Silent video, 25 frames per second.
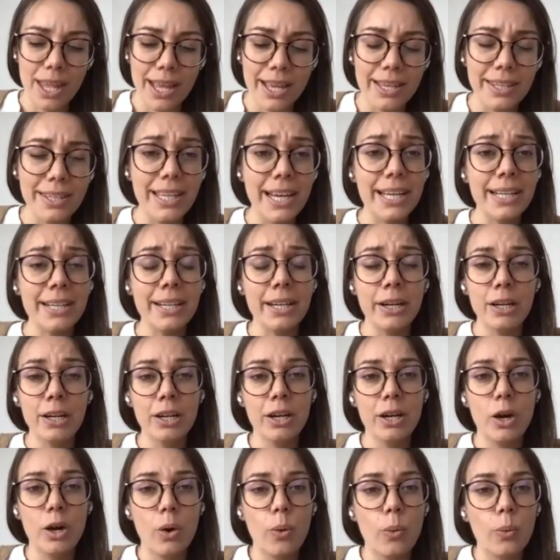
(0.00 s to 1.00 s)
And then
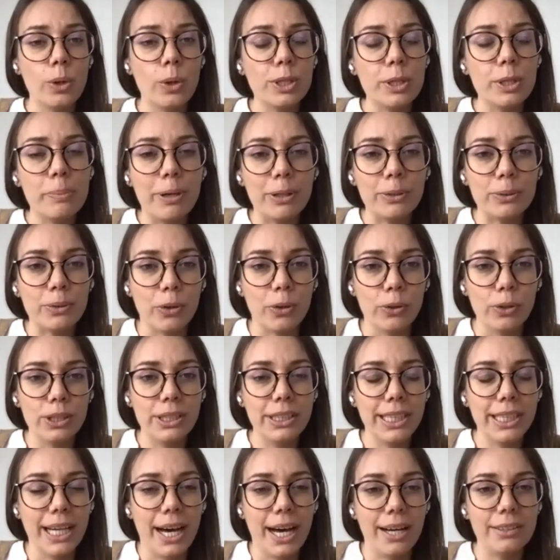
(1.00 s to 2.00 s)
what about all
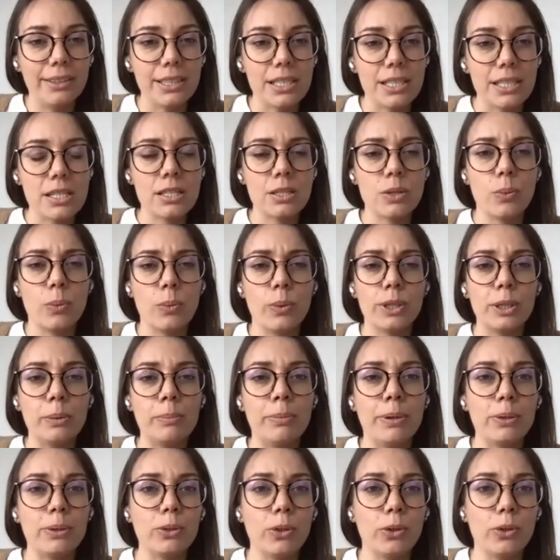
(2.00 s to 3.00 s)
the others? What
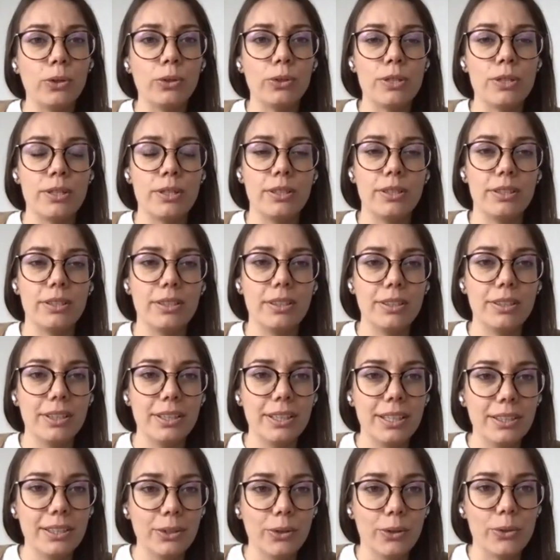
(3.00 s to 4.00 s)
about all
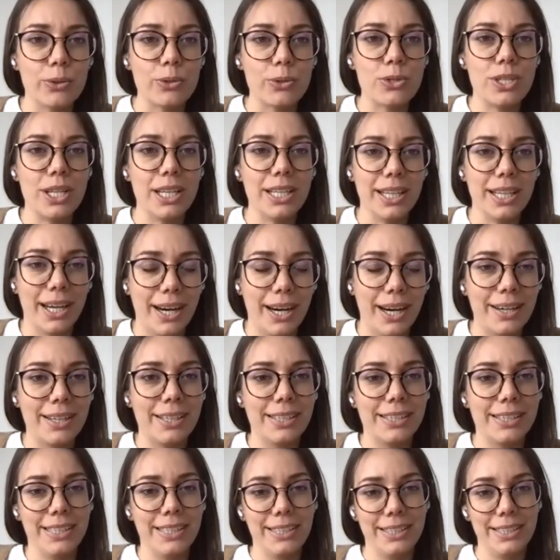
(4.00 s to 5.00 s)
those that
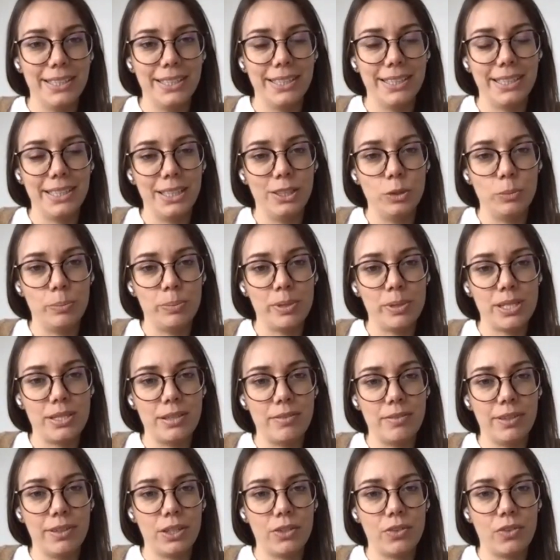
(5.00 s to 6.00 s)
are in the
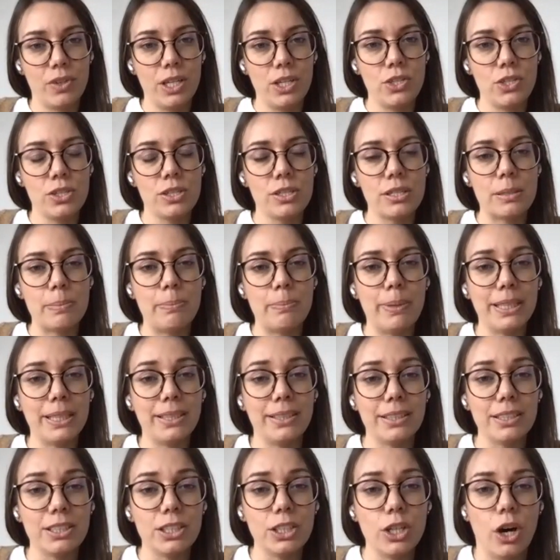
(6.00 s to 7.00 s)
Pacific regions
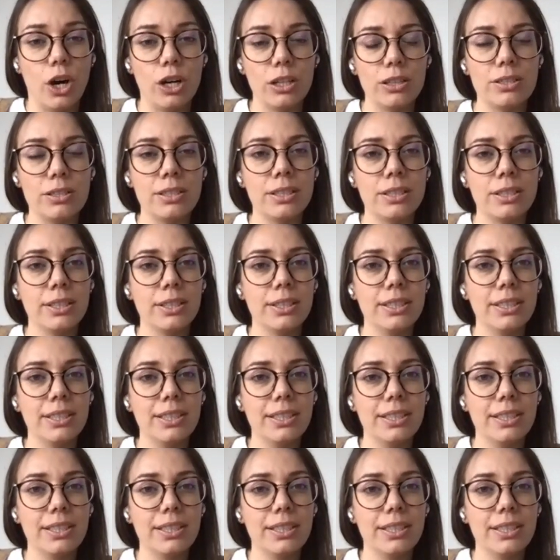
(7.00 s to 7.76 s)
but are not